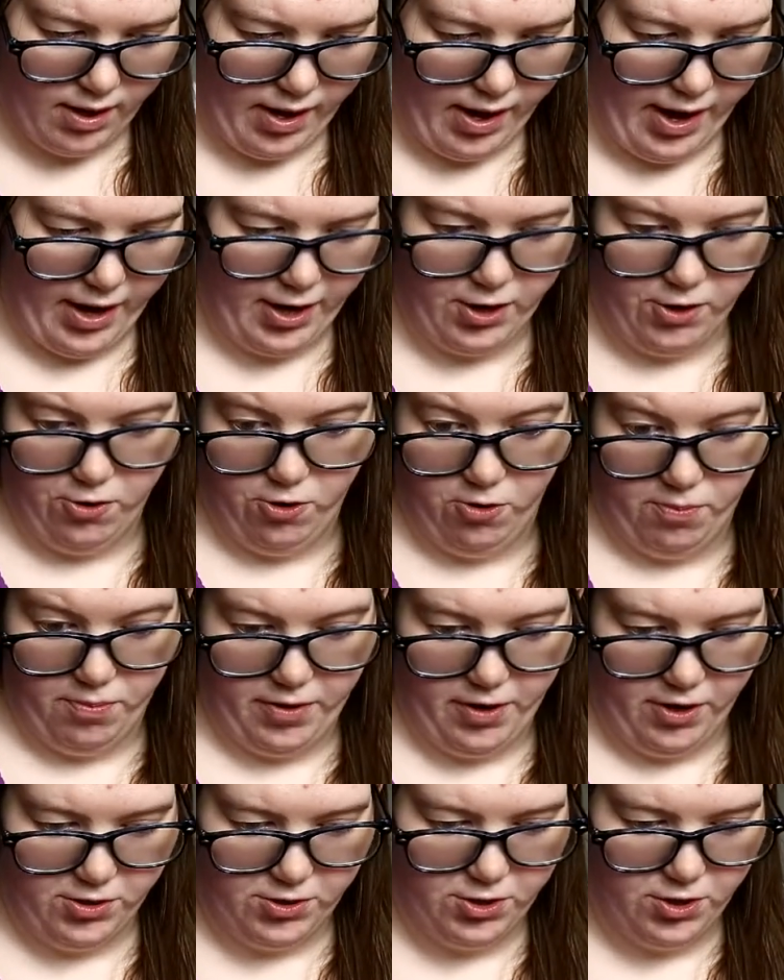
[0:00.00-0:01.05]
add group
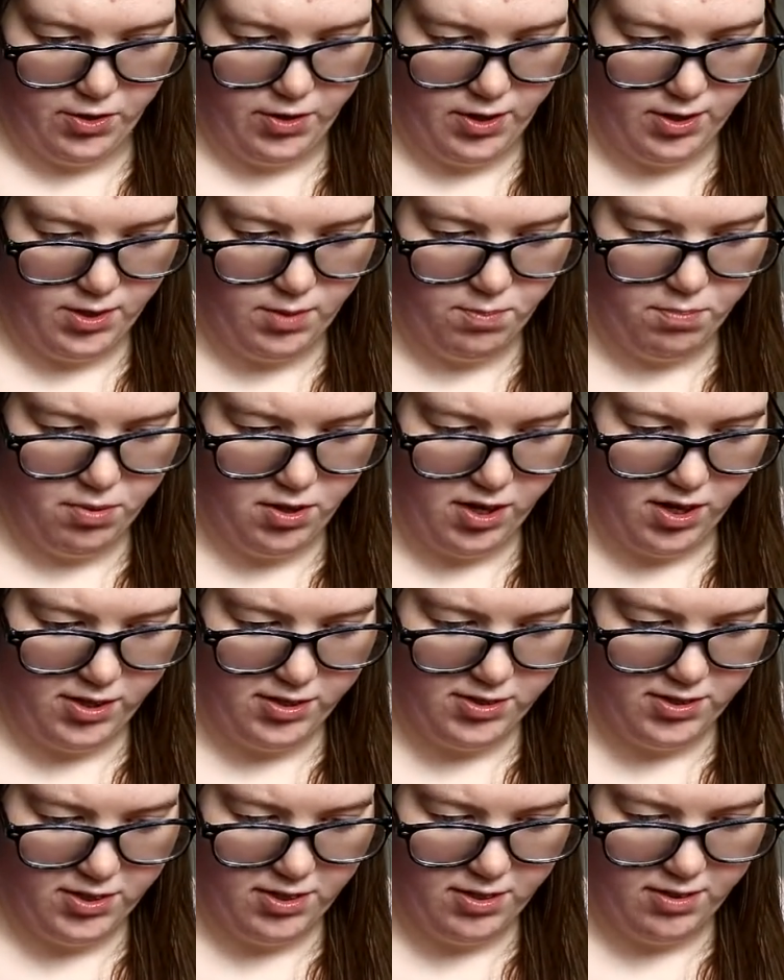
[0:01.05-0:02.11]
there, so you hit the
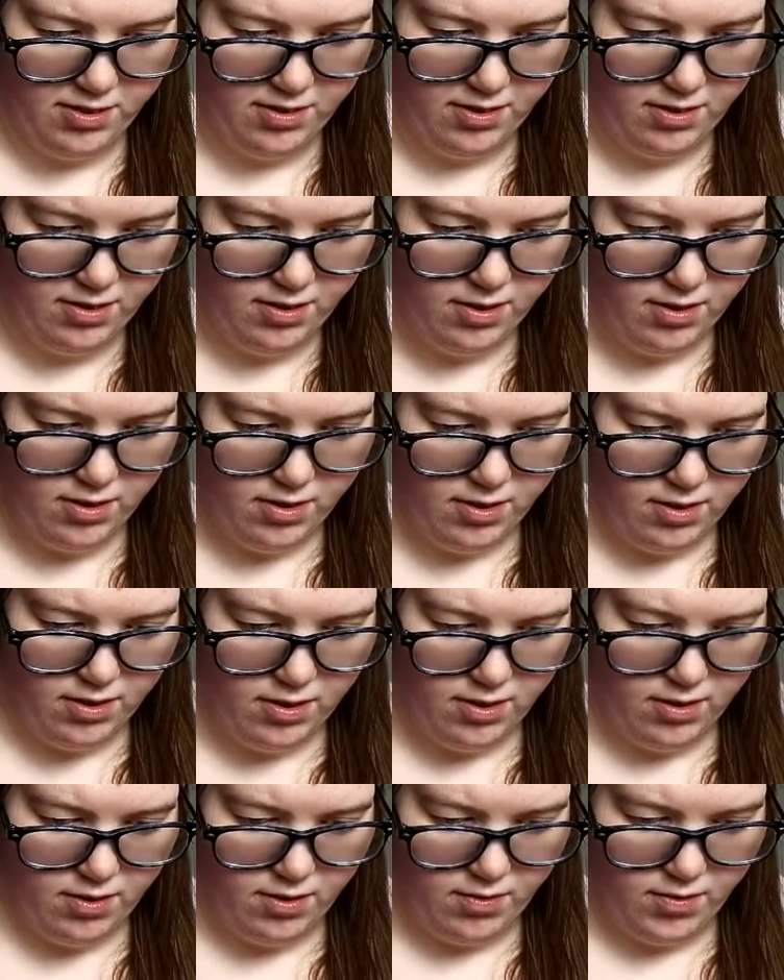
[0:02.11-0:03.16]
plus
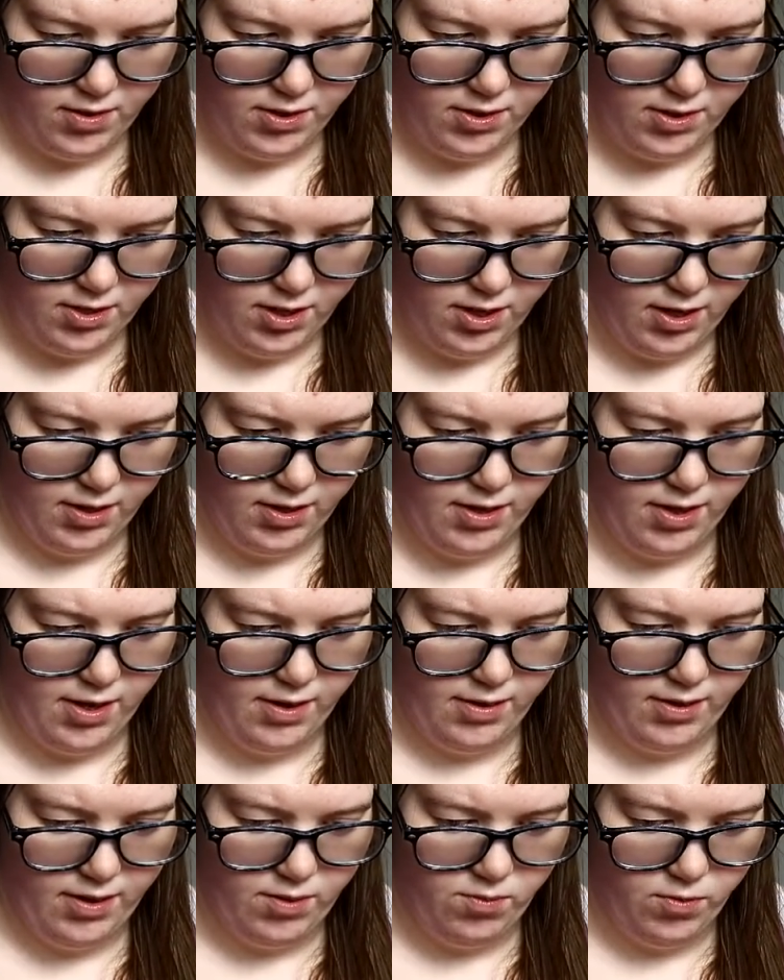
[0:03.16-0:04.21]
and then done,
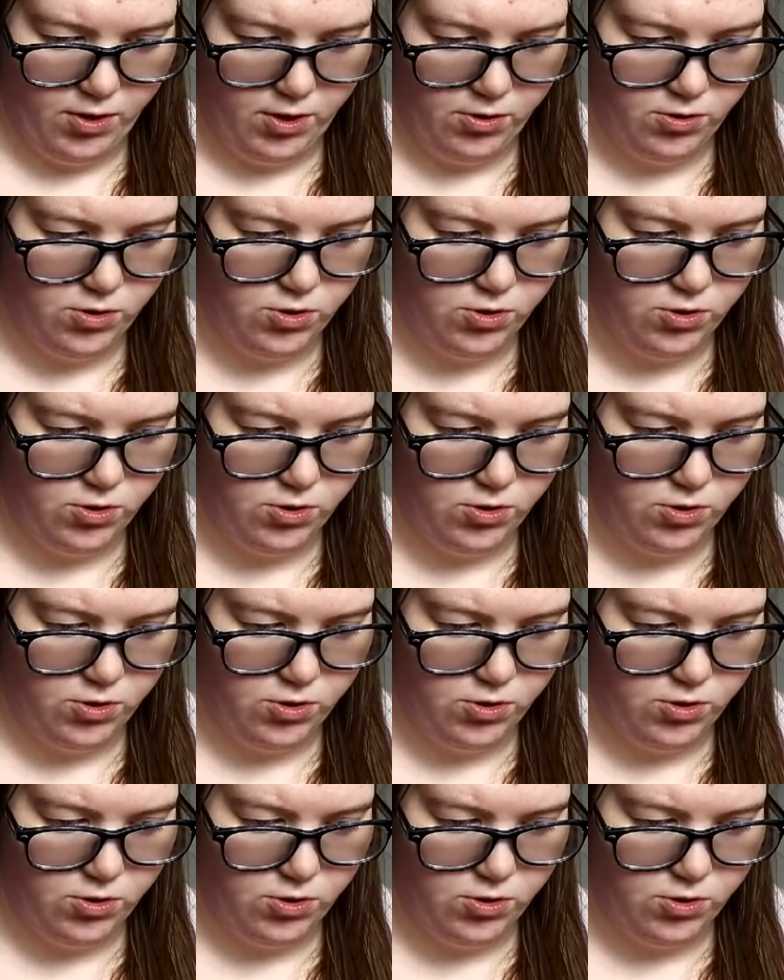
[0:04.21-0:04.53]
and then when you